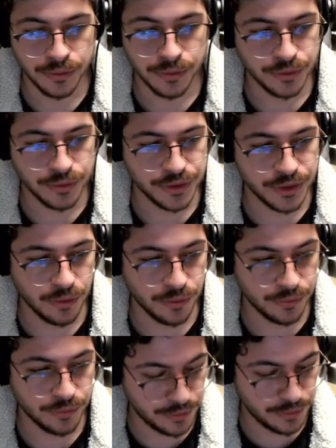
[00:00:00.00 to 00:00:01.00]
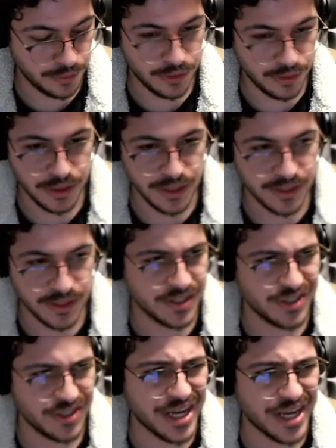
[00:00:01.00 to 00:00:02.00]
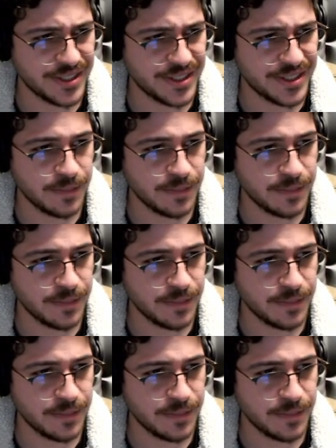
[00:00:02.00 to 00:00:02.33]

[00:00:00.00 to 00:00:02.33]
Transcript: So this is Genesis